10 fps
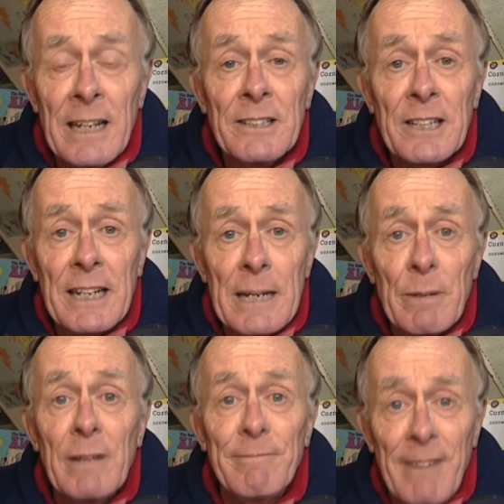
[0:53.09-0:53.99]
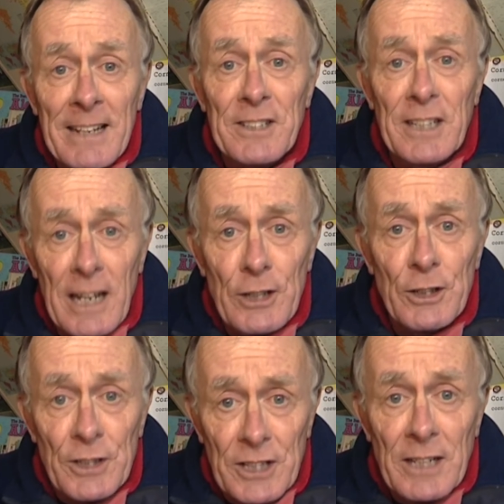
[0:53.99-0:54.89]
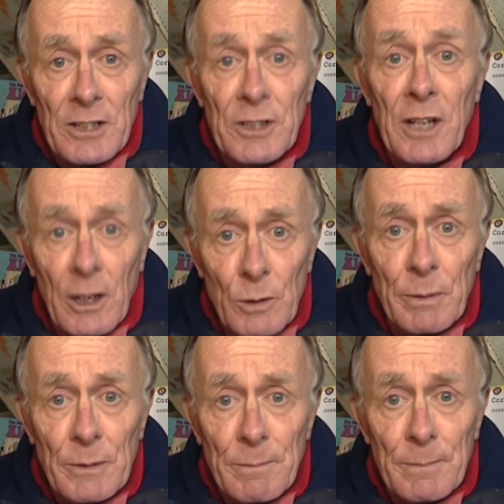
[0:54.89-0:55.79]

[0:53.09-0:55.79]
to keep vaccination centres open.